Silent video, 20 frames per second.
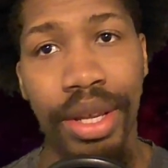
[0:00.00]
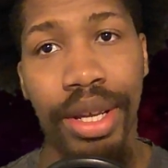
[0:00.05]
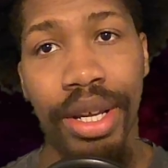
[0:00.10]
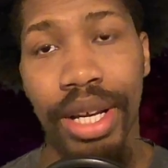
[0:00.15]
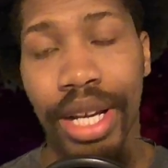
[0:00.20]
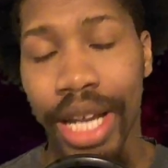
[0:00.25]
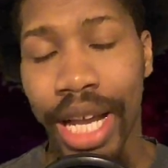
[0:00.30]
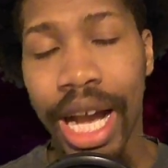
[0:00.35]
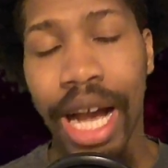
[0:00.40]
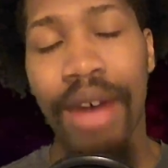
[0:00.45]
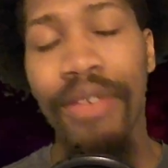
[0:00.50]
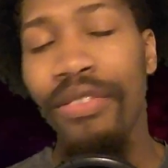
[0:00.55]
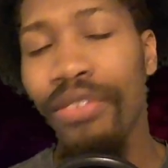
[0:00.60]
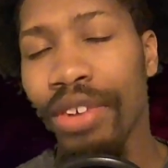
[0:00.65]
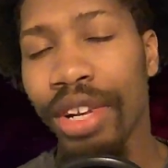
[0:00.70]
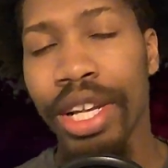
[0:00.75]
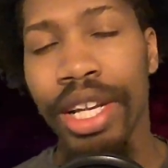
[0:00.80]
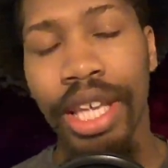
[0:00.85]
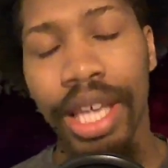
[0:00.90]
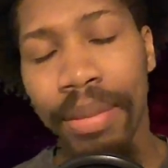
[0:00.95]

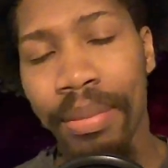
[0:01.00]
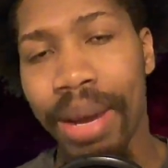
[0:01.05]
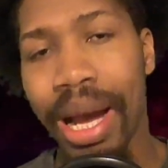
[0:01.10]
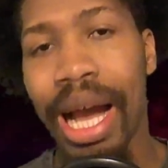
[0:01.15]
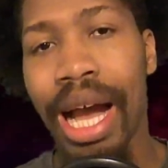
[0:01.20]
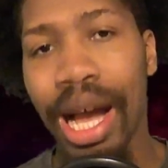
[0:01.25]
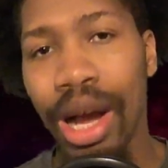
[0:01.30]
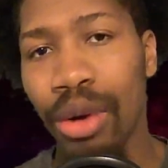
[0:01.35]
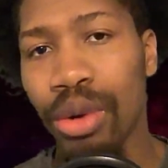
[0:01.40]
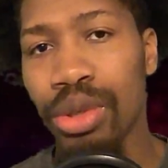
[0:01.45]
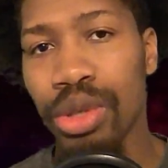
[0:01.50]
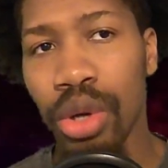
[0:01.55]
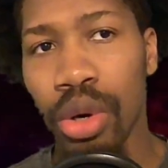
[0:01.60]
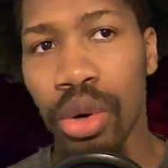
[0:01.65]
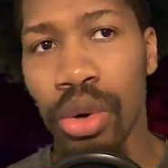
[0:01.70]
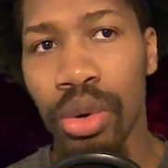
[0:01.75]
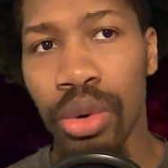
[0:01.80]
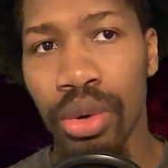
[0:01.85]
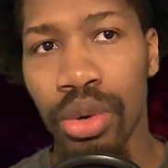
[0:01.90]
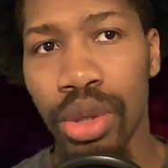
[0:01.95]
conflict in my
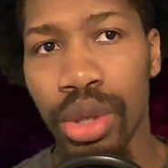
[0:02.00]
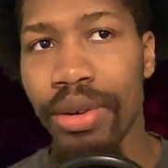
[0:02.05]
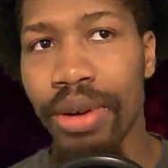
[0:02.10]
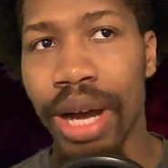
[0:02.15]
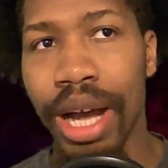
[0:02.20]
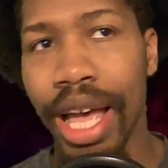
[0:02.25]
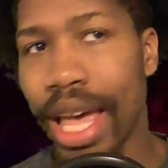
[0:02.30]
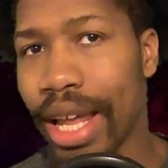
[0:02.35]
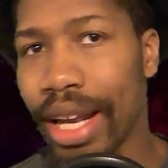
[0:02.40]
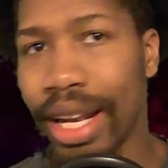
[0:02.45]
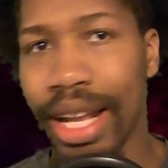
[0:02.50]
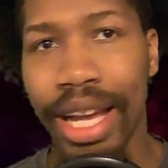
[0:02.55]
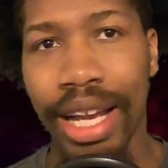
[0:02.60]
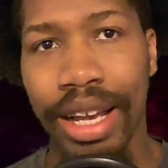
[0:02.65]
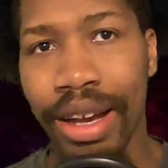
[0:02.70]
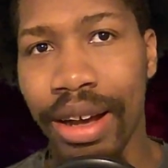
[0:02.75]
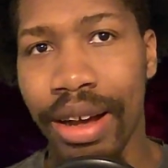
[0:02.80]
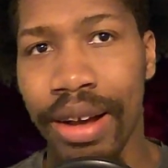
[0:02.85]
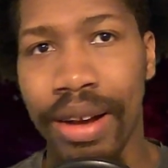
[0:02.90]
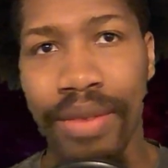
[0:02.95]
household. I had like
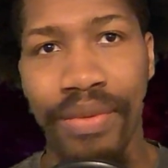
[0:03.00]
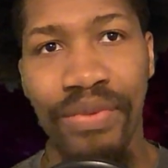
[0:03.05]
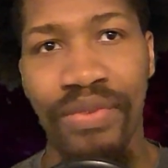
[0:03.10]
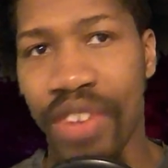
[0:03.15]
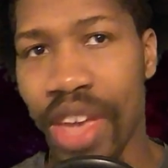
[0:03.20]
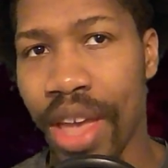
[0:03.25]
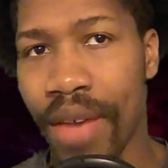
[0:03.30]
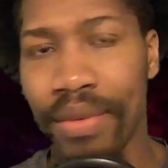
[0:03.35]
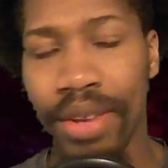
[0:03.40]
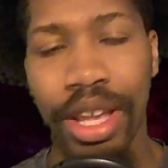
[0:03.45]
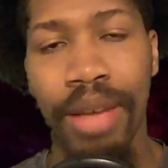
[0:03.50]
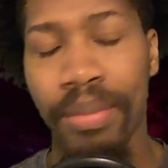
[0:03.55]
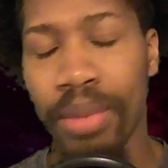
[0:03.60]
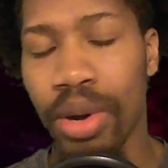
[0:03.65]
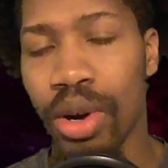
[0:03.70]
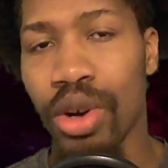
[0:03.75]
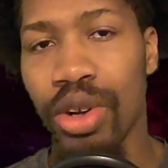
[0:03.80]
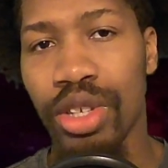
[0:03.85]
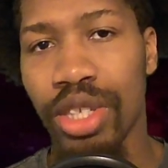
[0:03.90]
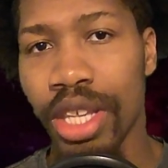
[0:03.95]
a family
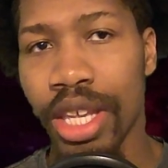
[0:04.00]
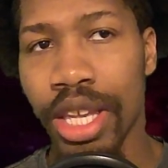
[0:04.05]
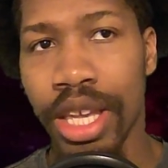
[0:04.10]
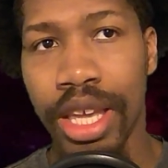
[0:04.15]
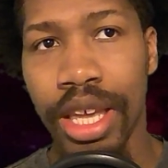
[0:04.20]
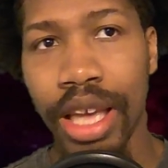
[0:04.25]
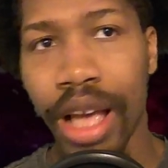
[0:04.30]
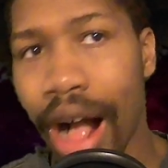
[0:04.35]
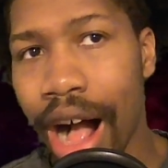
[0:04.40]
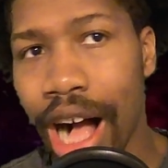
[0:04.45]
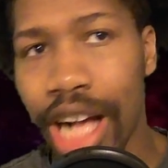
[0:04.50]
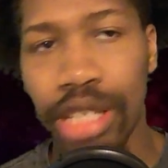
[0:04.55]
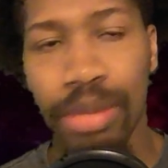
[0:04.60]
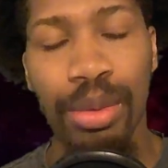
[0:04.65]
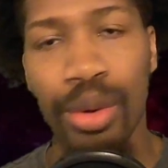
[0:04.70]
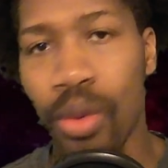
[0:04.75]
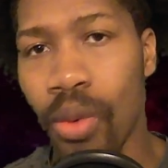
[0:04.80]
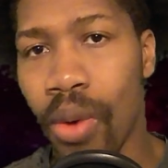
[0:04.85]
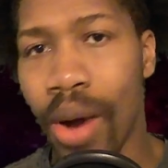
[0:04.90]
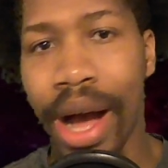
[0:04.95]
emergency,
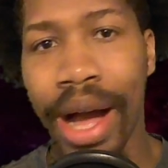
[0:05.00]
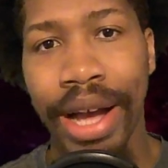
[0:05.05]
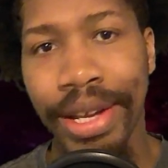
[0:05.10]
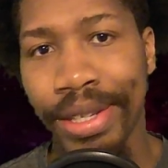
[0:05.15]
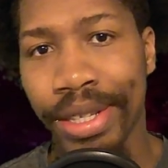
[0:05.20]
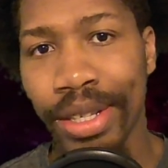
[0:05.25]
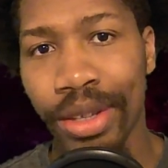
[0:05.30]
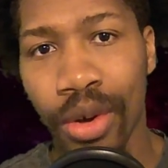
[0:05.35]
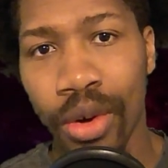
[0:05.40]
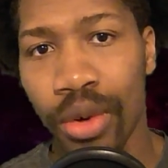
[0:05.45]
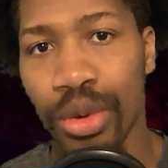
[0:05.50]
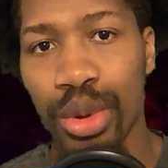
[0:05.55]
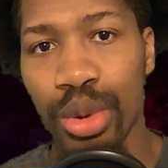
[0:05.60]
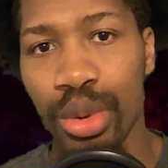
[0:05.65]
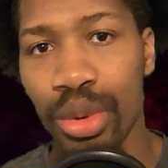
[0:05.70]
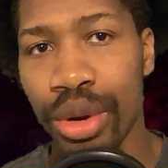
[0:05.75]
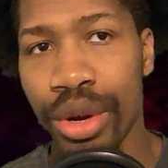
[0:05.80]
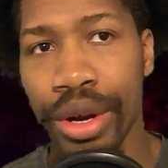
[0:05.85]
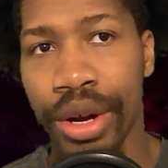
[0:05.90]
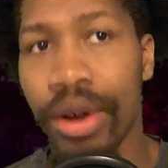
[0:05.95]
hospital wise, going
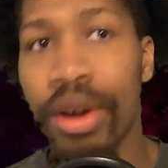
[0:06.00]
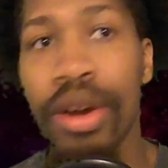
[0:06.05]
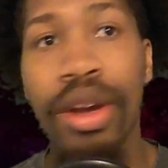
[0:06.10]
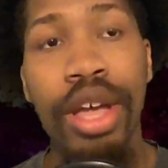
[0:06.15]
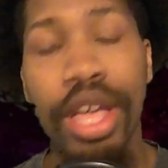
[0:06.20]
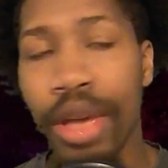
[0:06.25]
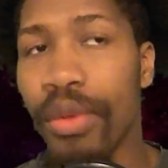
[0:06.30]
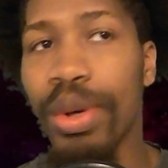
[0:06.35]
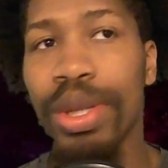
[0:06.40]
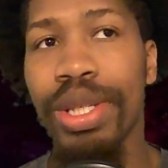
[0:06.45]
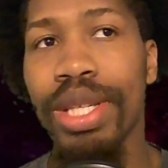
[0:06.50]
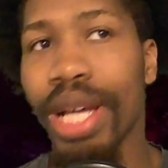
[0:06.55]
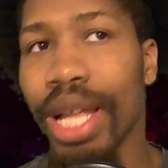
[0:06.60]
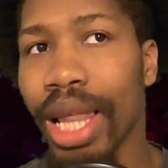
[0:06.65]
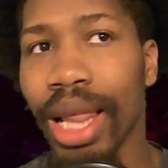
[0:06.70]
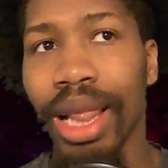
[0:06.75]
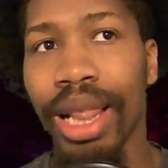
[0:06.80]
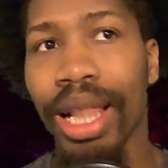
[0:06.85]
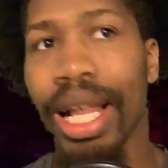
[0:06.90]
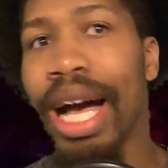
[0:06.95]
through there. It was a
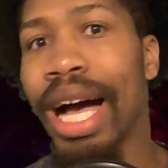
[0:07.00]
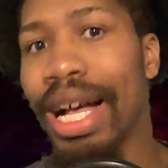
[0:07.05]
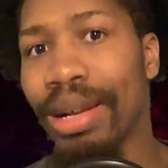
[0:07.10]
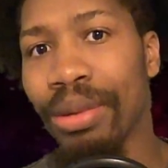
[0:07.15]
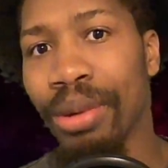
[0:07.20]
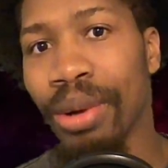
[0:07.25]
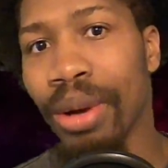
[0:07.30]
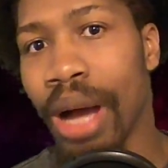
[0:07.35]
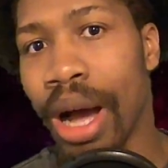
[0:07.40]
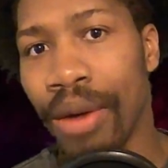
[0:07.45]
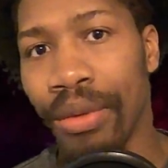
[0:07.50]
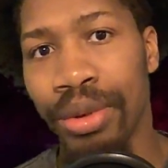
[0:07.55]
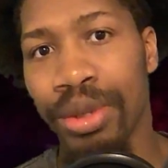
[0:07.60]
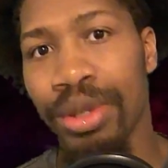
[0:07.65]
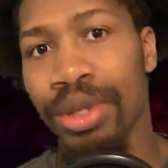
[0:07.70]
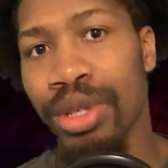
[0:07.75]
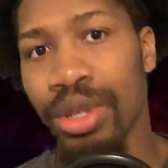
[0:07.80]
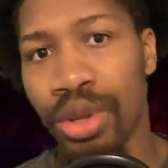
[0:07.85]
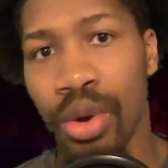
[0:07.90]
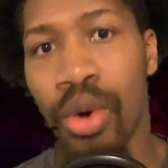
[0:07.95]
lot I
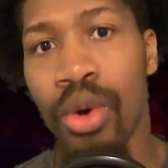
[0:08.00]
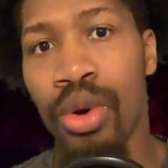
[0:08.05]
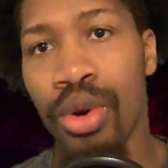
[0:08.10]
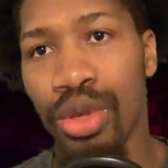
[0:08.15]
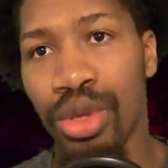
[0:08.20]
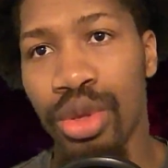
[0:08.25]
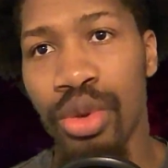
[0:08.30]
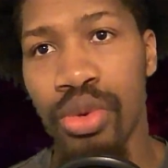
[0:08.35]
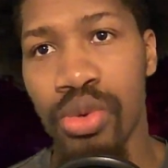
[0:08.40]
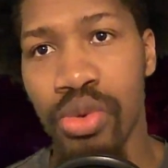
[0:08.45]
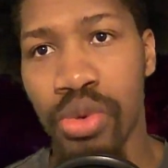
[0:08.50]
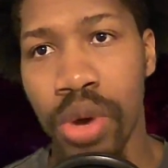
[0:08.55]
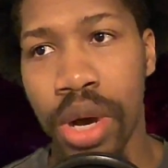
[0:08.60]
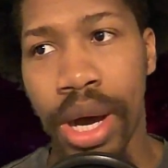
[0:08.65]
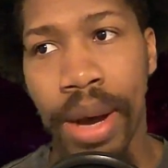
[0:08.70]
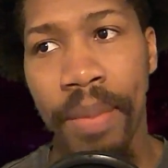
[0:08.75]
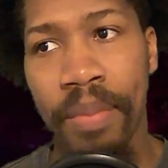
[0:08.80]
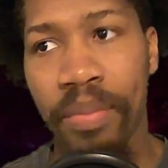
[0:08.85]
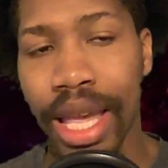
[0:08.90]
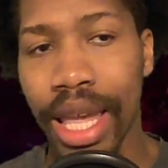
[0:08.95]
was going
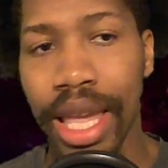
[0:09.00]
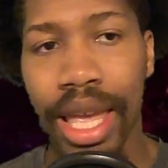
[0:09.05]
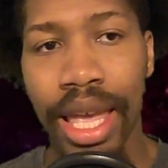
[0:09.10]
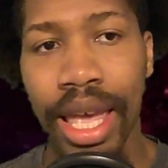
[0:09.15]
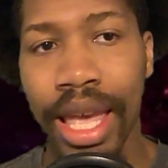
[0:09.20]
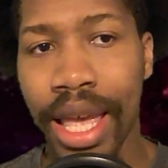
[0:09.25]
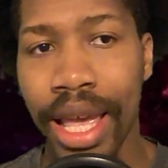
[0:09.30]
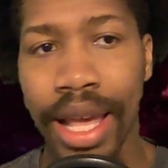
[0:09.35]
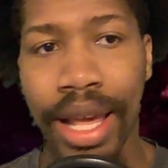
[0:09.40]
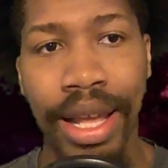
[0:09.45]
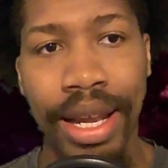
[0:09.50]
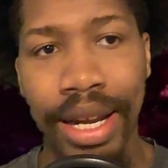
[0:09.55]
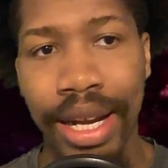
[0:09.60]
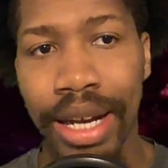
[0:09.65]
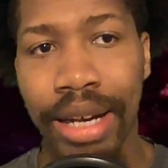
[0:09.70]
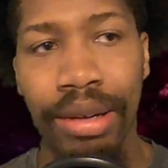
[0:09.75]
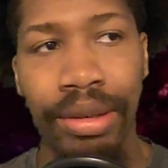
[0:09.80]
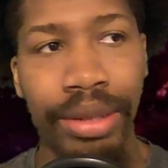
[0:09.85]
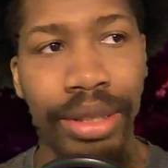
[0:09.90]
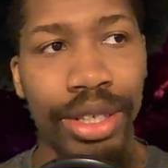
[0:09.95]
through, and
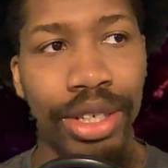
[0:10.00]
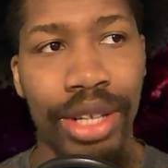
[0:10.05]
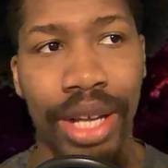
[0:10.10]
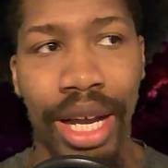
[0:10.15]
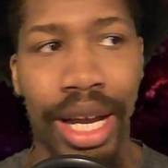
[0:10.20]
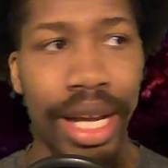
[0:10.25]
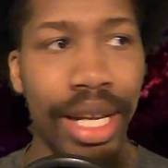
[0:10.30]
I was trying